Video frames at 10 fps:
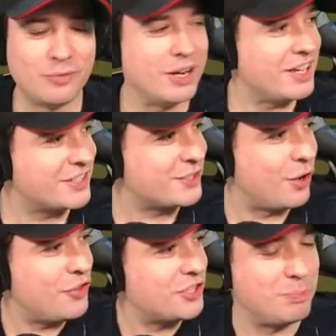when I
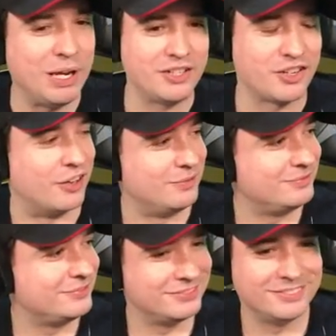saw this picture
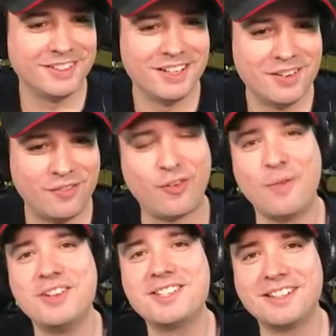
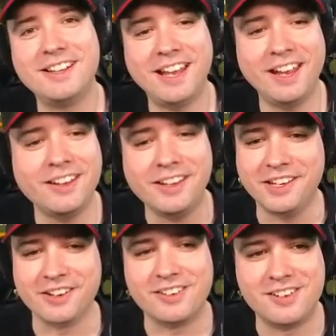from this lady
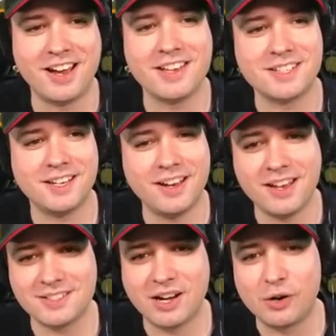here
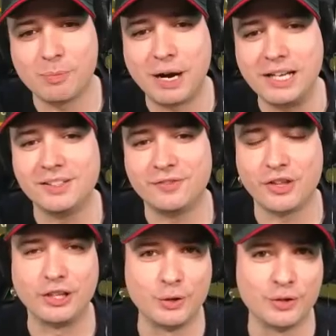as our pilot for
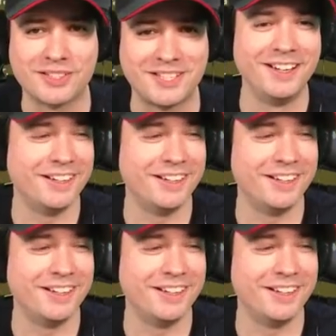the Lynx,